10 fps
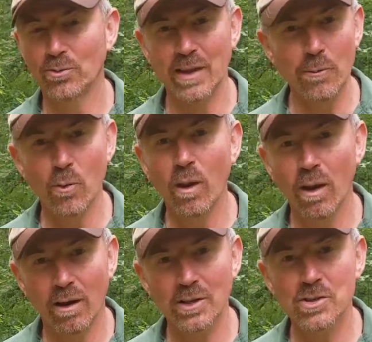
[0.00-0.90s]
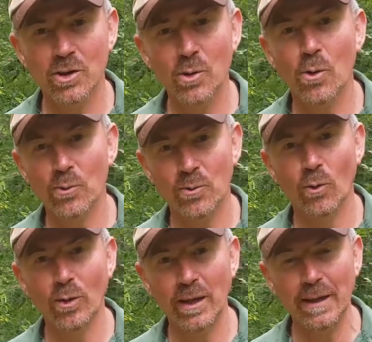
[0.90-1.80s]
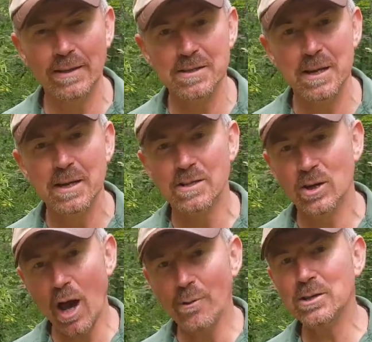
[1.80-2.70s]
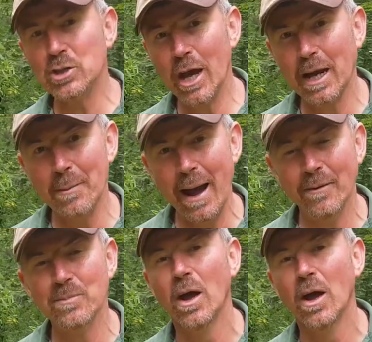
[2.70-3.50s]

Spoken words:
They will last you for years. So go and check them out.